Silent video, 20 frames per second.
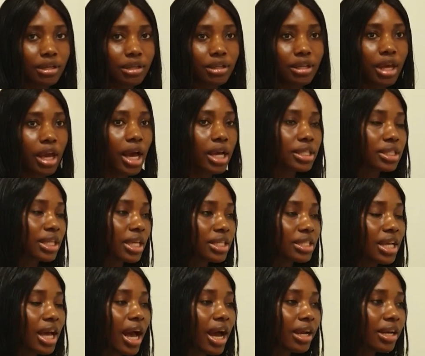
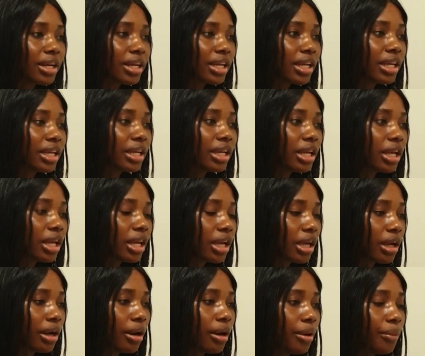There's hardly
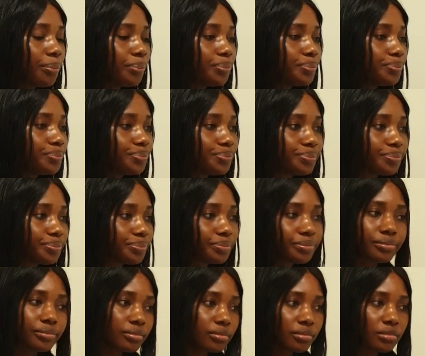
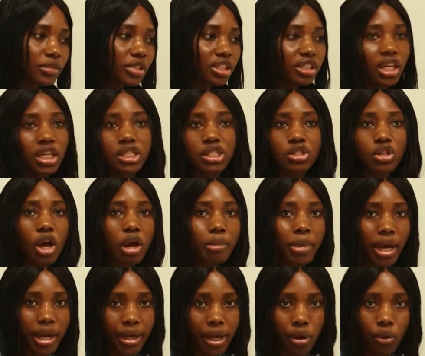a
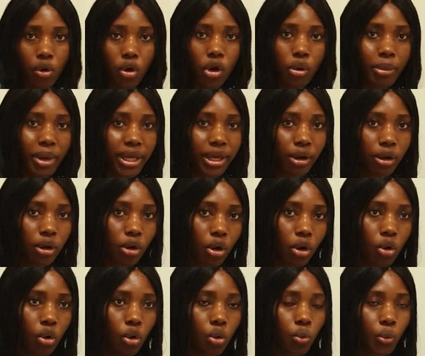summer that will come and
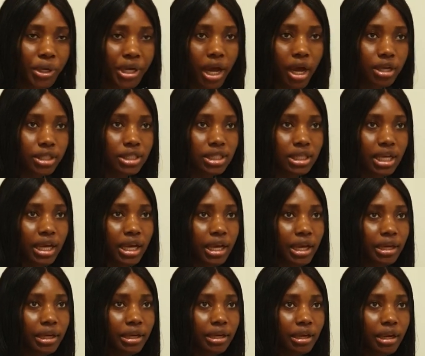go without
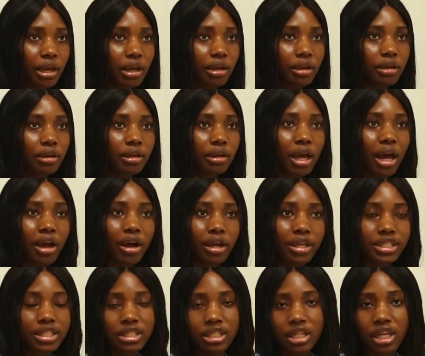an
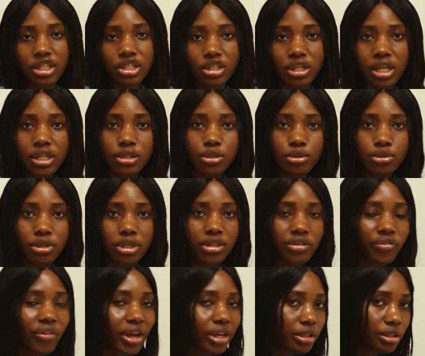international student
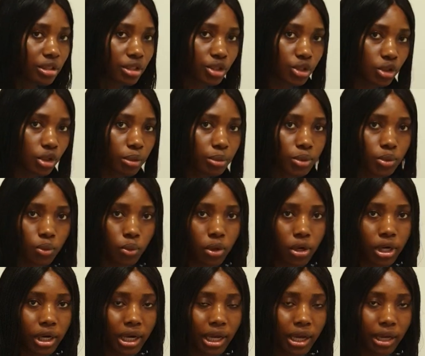finding a job to
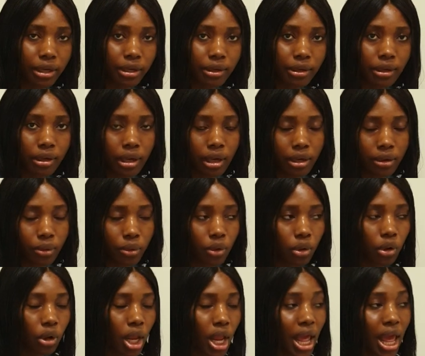work and
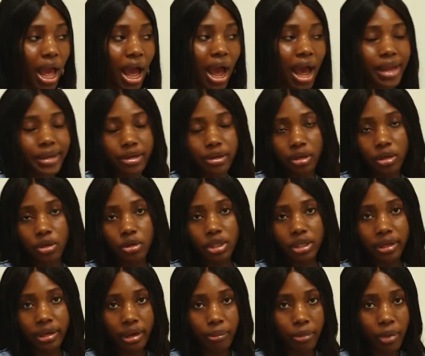all. And the good
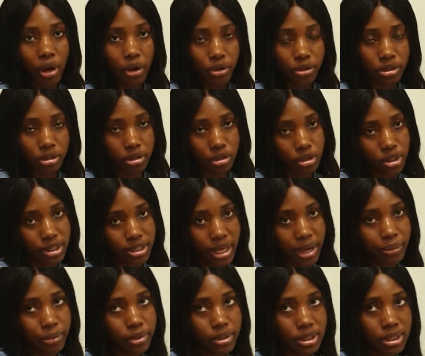thing about North
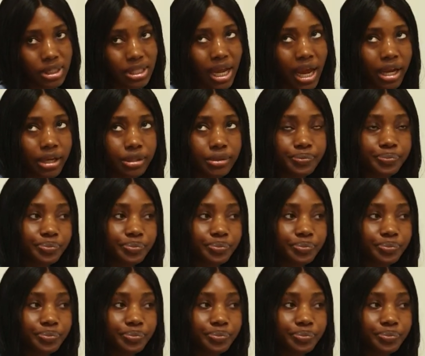Cyprus is that